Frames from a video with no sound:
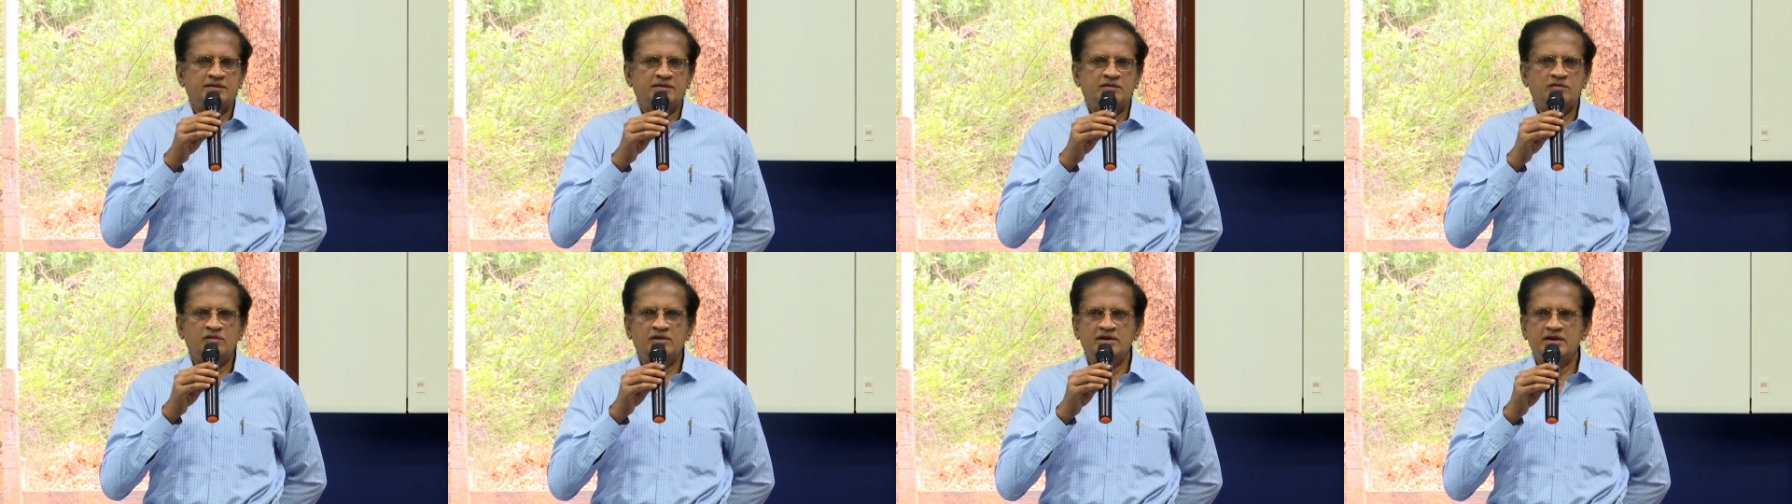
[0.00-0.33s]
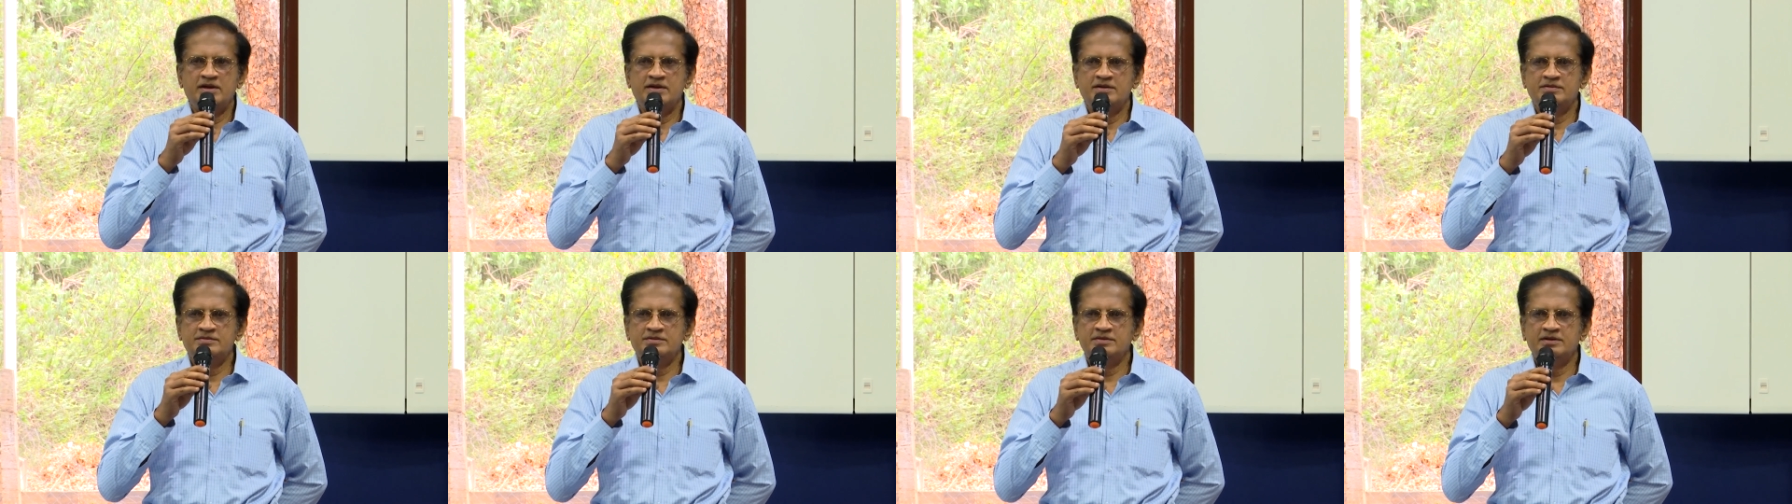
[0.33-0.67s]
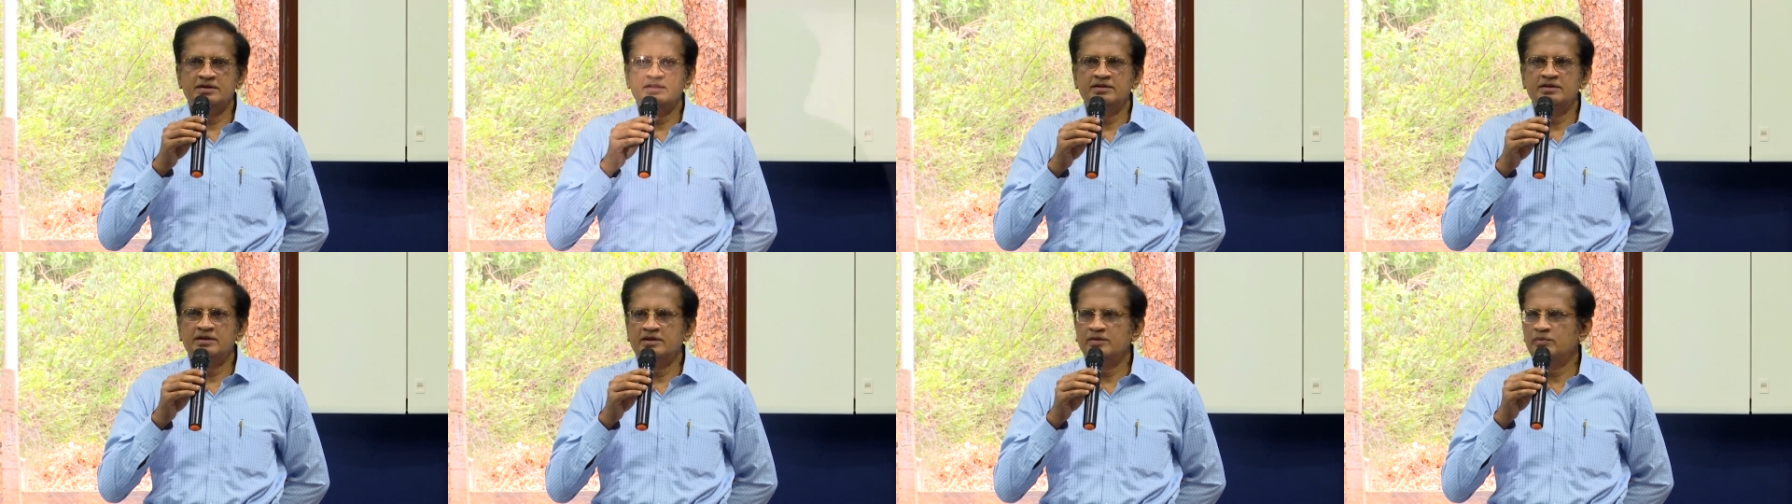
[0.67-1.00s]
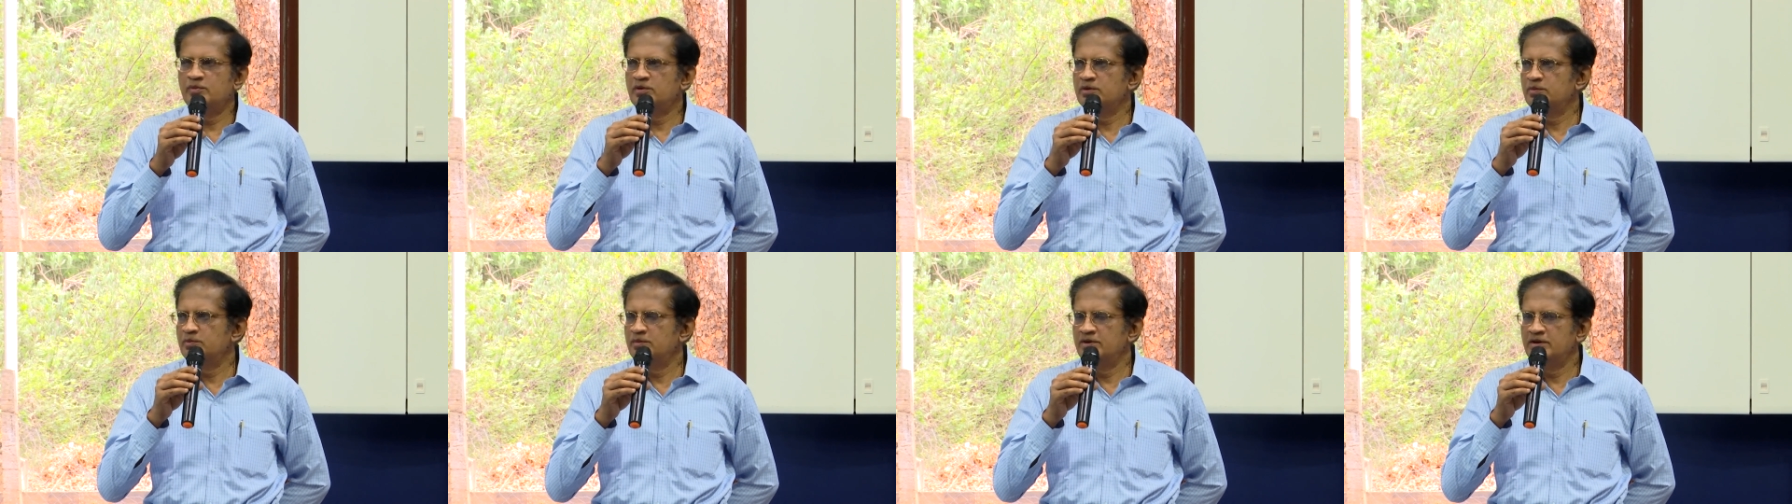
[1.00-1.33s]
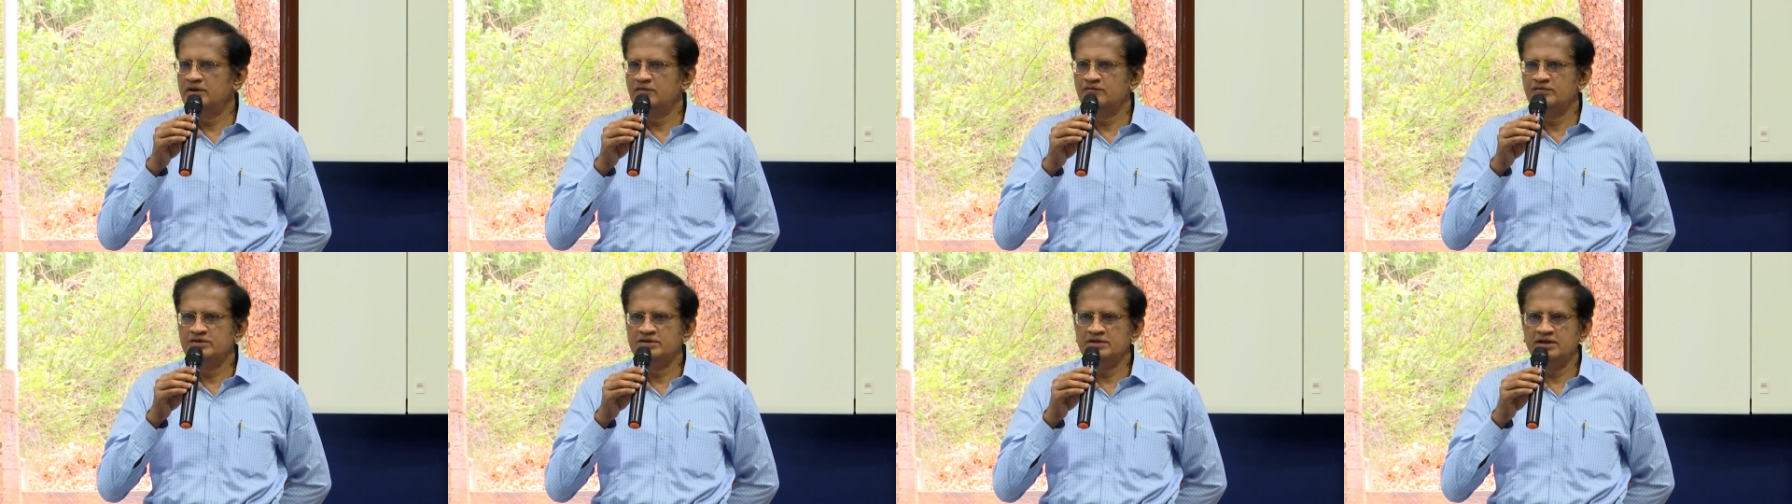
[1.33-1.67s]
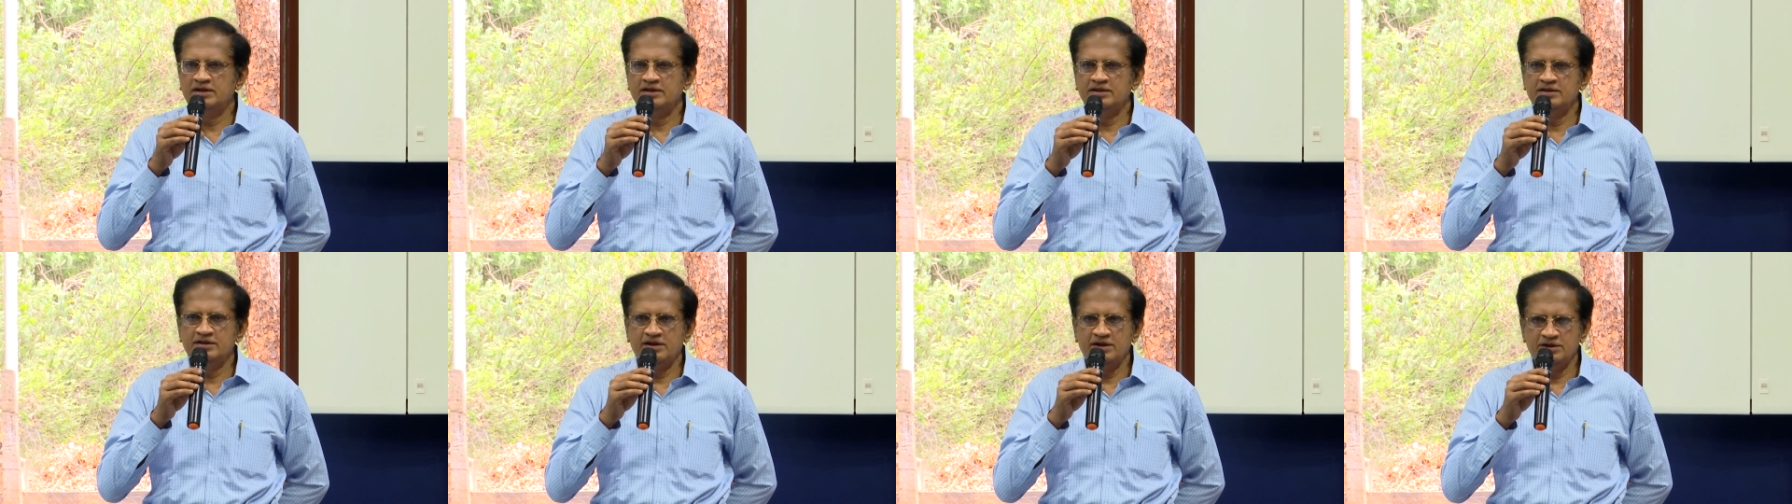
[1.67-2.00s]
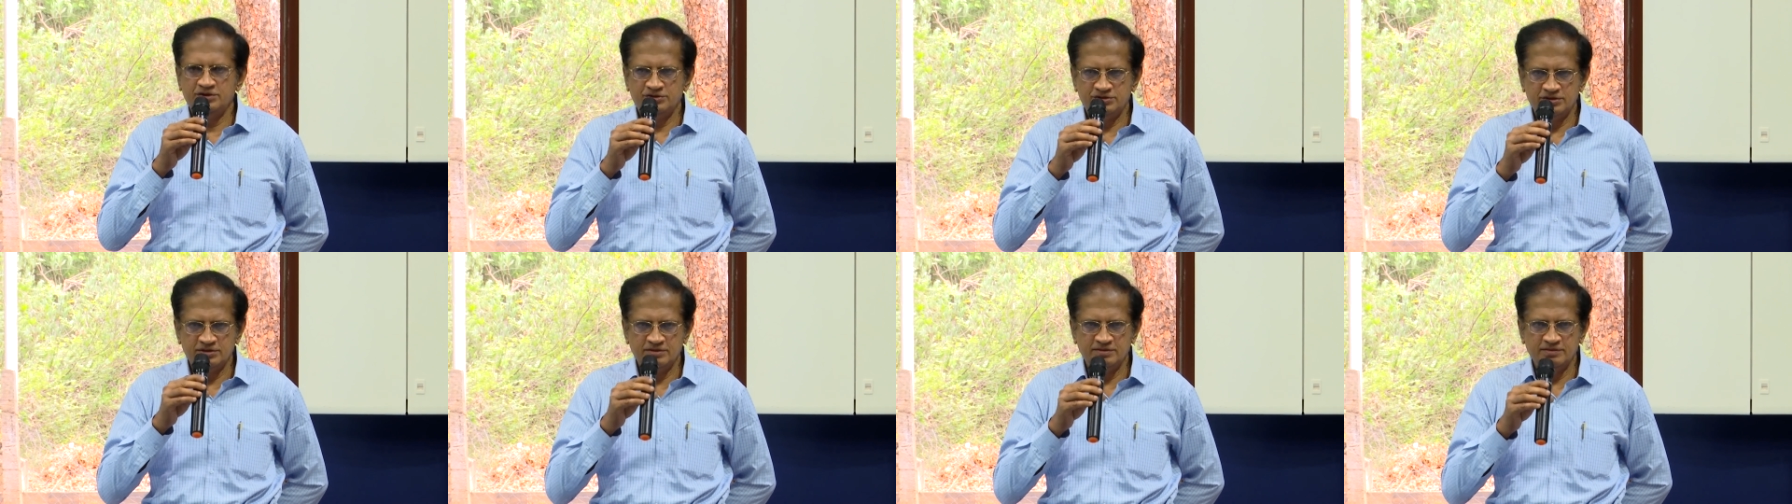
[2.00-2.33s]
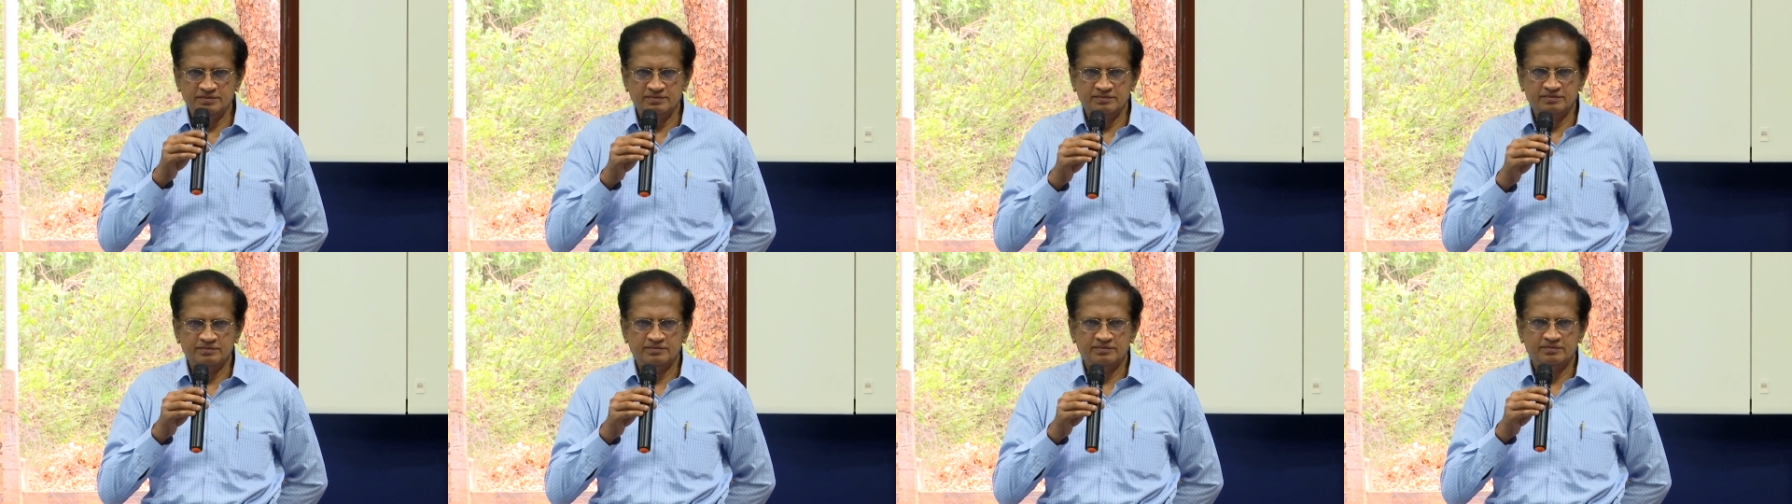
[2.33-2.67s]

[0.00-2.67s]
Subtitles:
colleagues in the Department of Physical Education,